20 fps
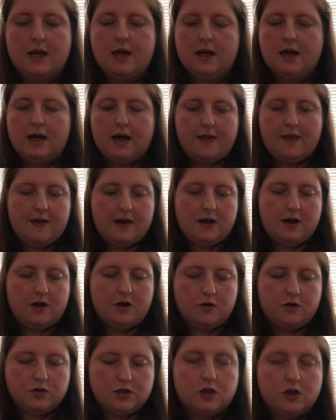And then I
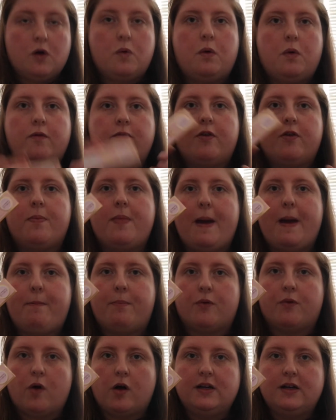also got one from their
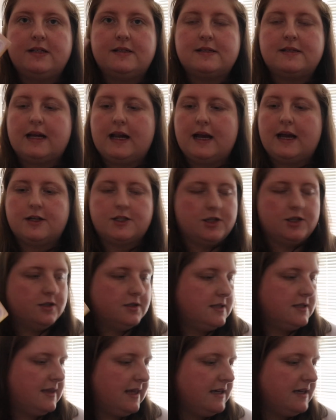Brights collection.
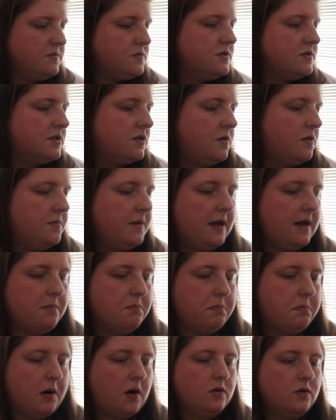So these ones come in
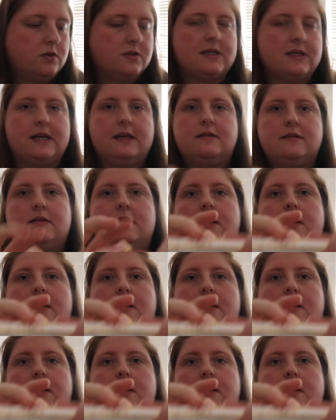boxes.